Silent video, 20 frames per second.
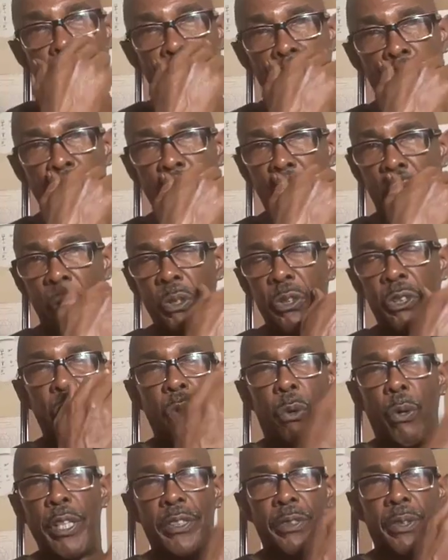Those
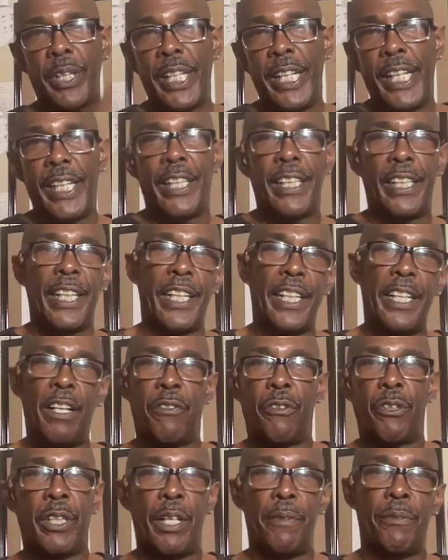stories are hidden and
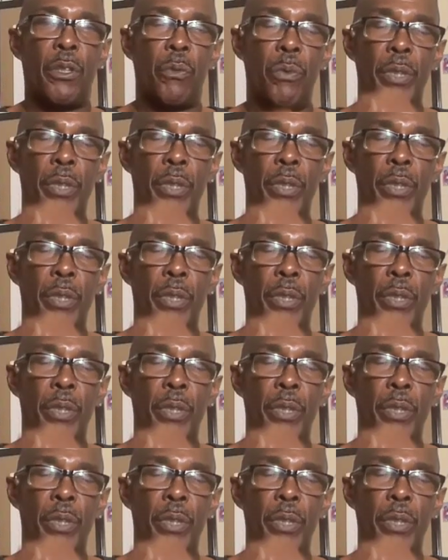covered up, so